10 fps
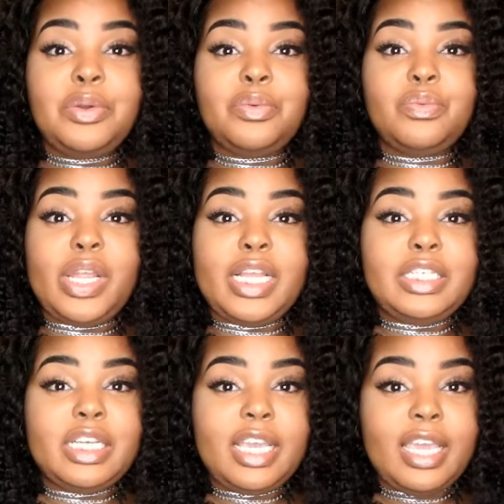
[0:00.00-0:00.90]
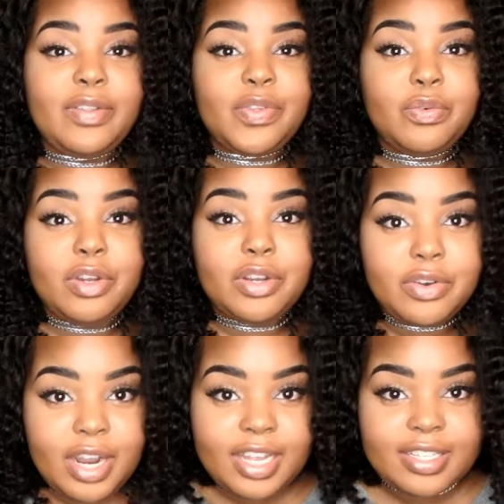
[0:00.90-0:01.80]
raise your hand if you
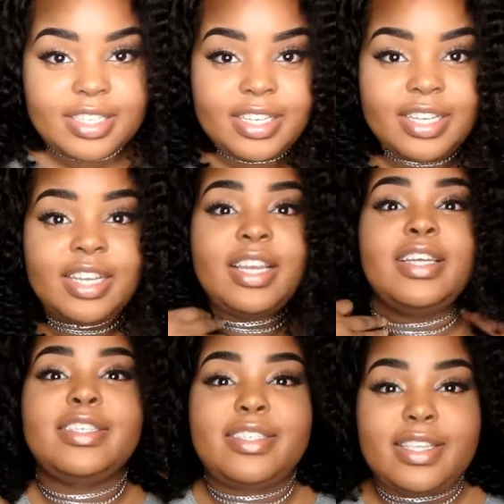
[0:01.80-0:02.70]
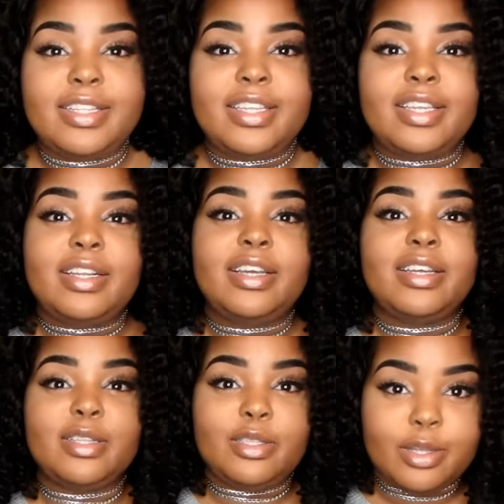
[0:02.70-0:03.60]
regret sending
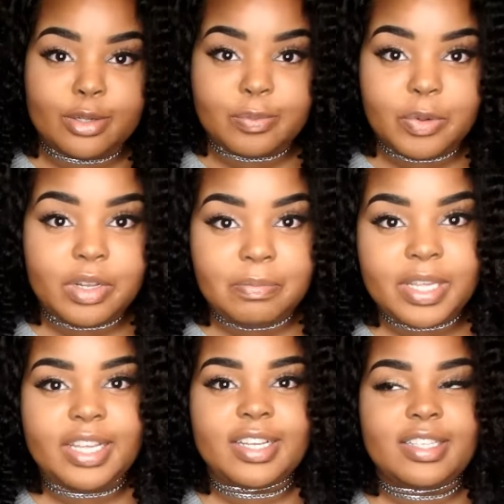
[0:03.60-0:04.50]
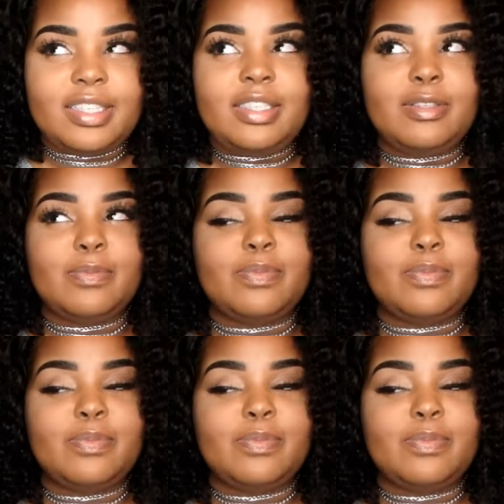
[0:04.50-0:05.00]
those booty pics.